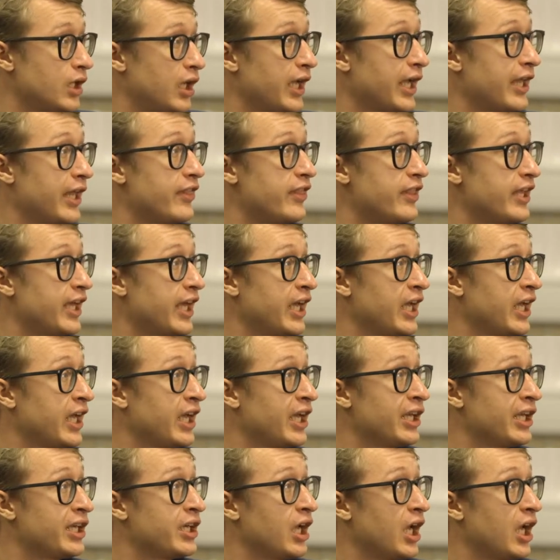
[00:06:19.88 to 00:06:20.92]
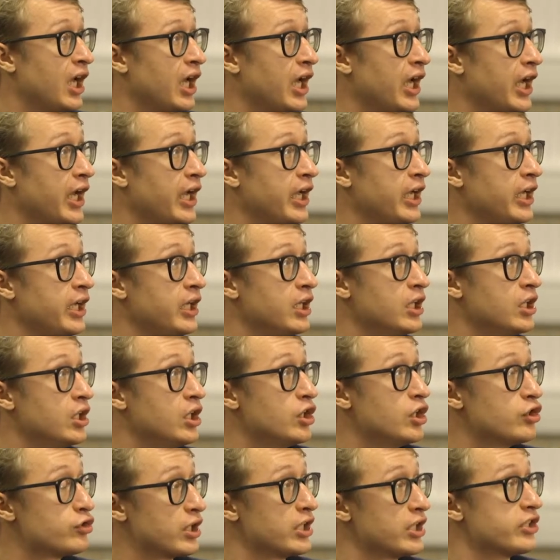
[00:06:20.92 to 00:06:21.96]
and then I
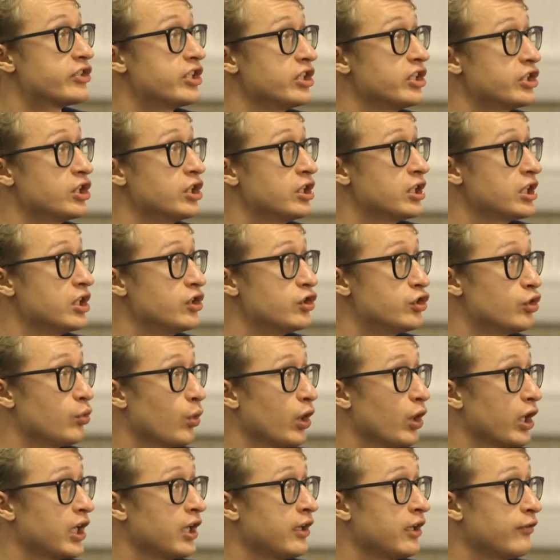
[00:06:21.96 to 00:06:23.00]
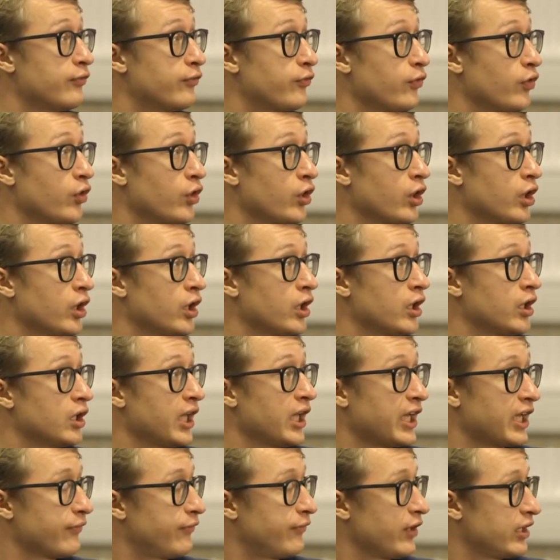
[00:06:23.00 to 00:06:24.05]
transitioned into working for
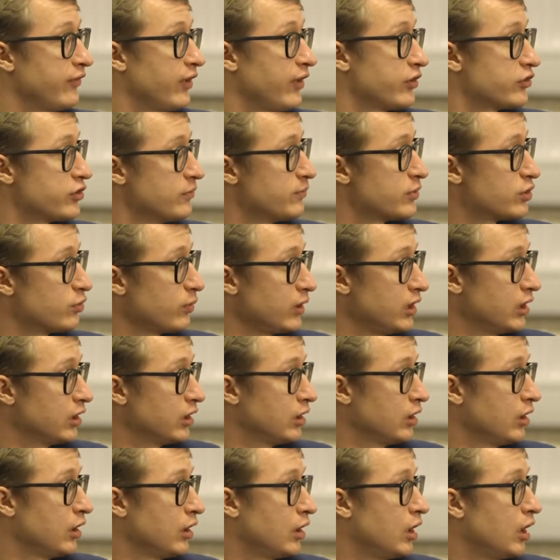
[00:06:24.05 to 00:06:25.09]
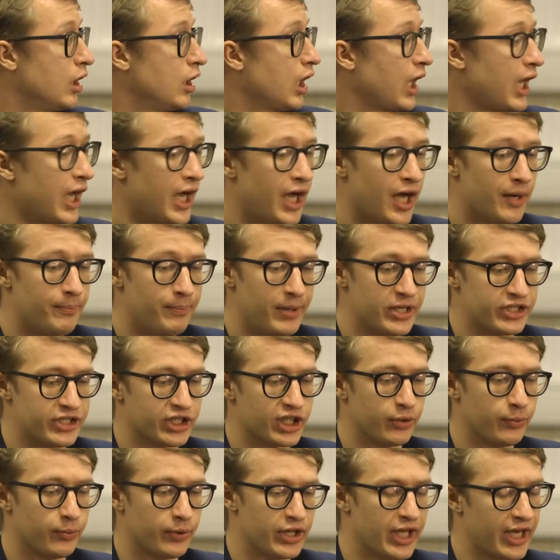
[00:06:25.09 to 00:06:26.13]
like Effective Altruism Sweden, uh,
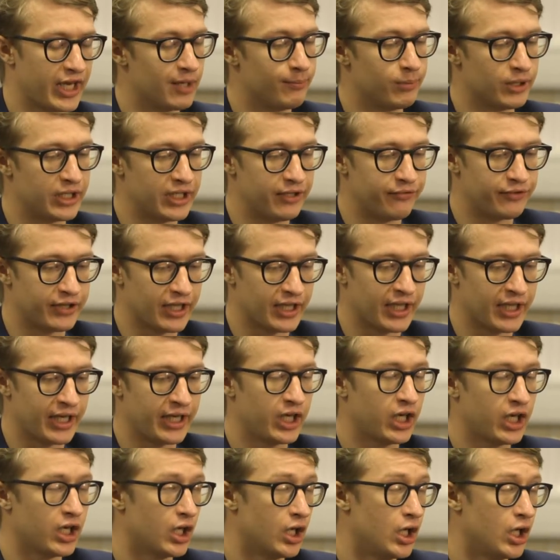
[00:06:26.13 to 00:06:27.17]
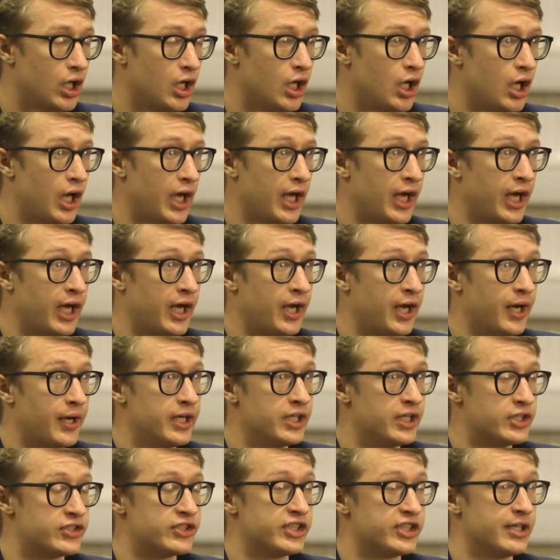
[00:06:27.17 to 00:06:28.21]
basically with like a belief that like uh,
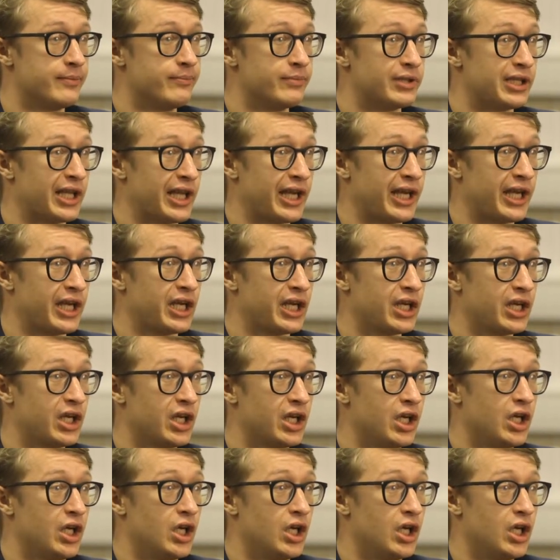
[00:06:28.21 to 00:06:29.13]
it seemed like